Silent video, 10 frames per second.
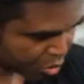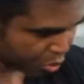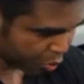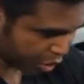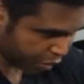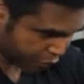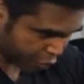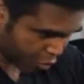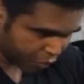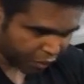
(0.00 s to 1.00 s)
two, three,
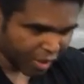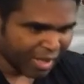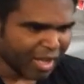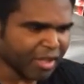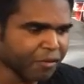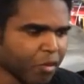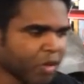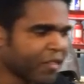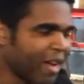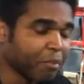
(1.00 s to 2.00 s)
four, five. I think
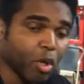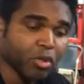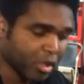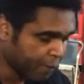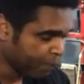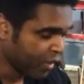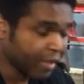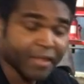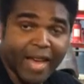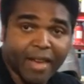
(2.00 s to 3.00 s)
four or five bolts
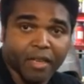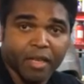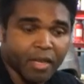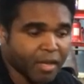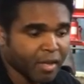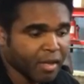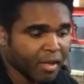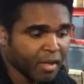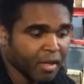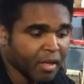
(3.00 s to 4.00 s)
that
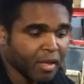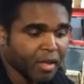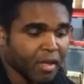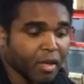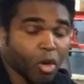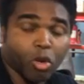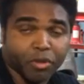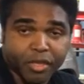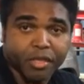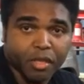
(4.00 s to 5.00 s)

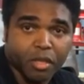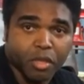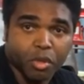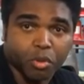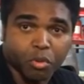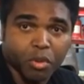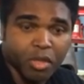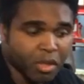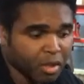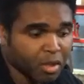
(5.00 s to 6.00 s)
hold this to
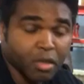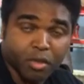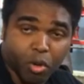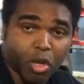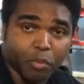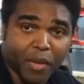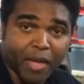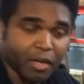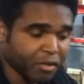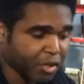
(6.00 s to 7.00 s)
the oil
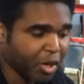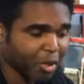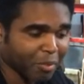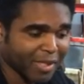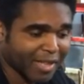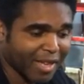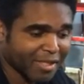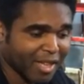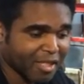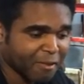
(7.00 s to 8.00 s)
pan of the Trailblazer
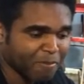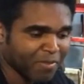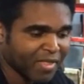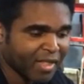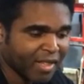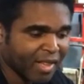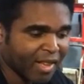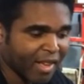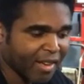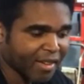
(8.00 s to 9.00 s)
SS.
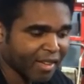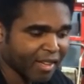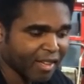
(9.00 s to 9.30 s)
And